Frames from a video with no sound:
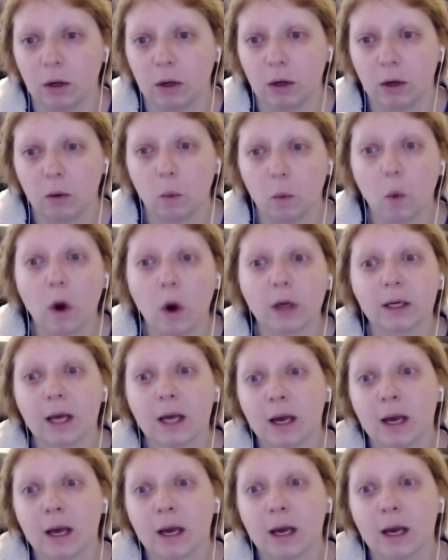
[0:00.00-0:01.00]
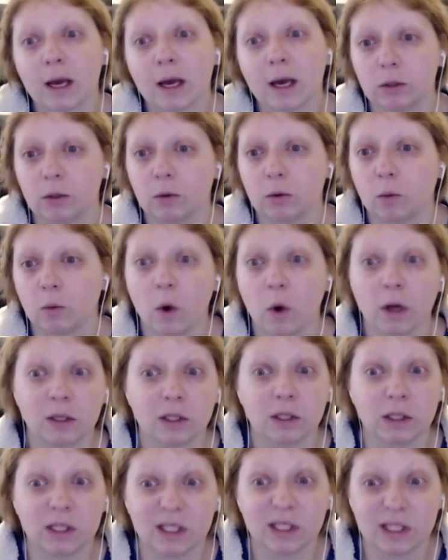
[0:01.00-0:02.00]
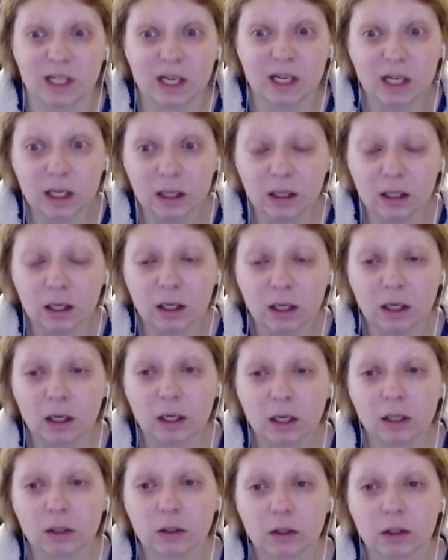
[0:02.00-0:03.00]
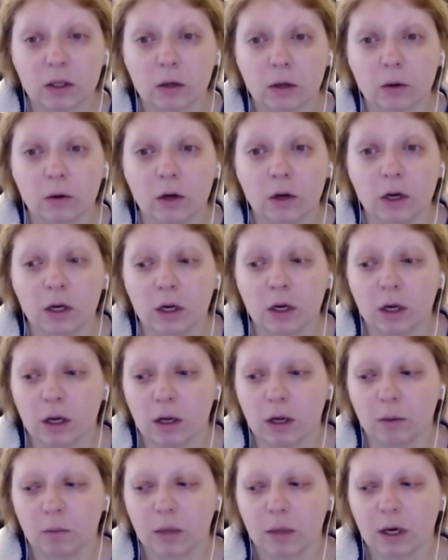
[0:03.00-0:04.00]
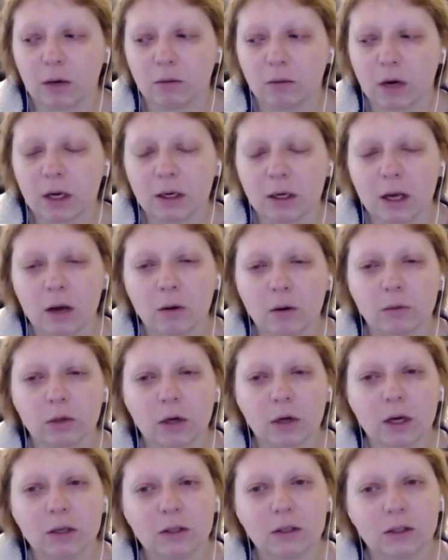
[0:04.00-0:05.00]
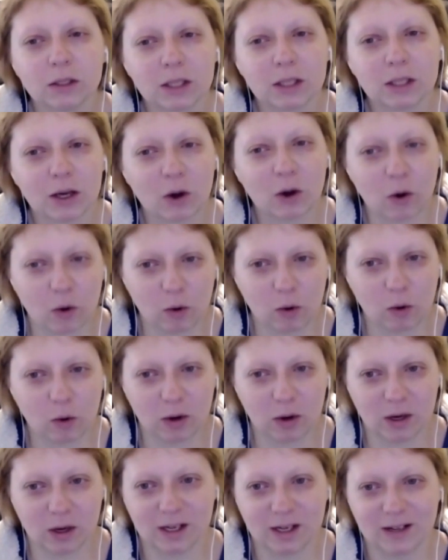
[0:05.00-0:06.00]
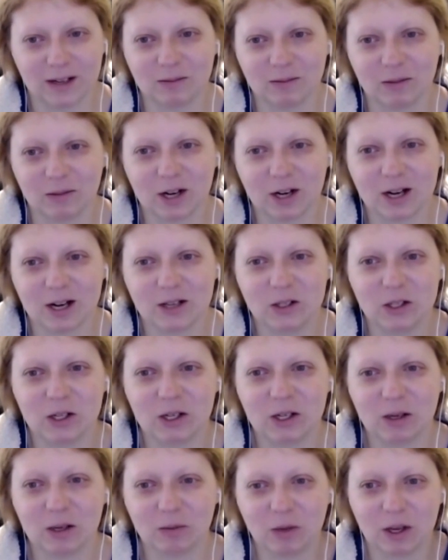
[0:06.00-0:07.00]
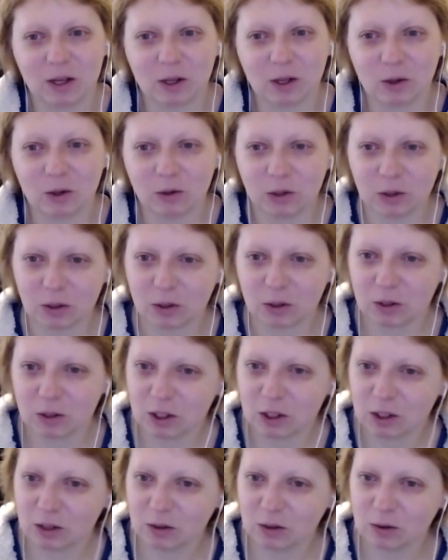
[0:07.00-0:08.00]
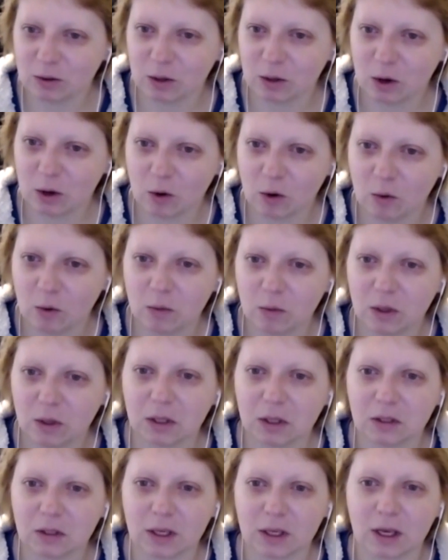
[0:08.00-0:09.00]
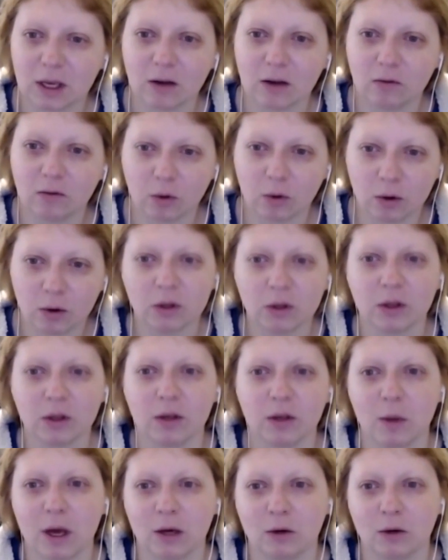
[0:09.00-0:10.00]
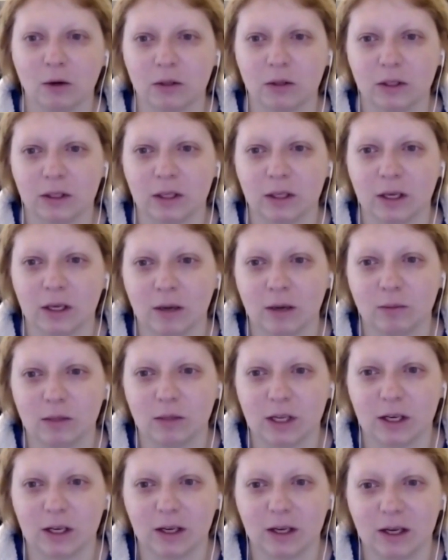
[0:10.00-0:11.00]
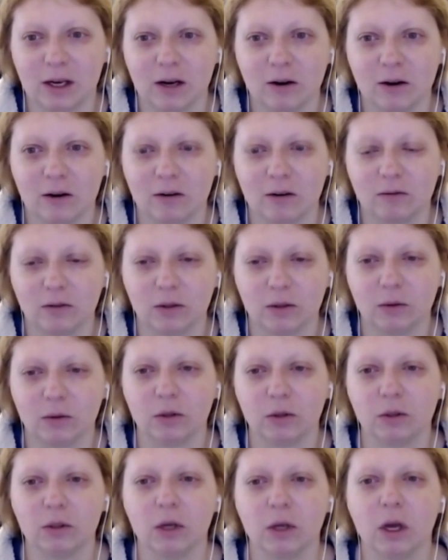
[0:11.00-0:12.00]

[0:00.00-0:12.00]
want answers to and want to see. So, but right now I'm trying to stay home. I'm trying to be closer to home because I have earthly matters that I'm taking care of. So there's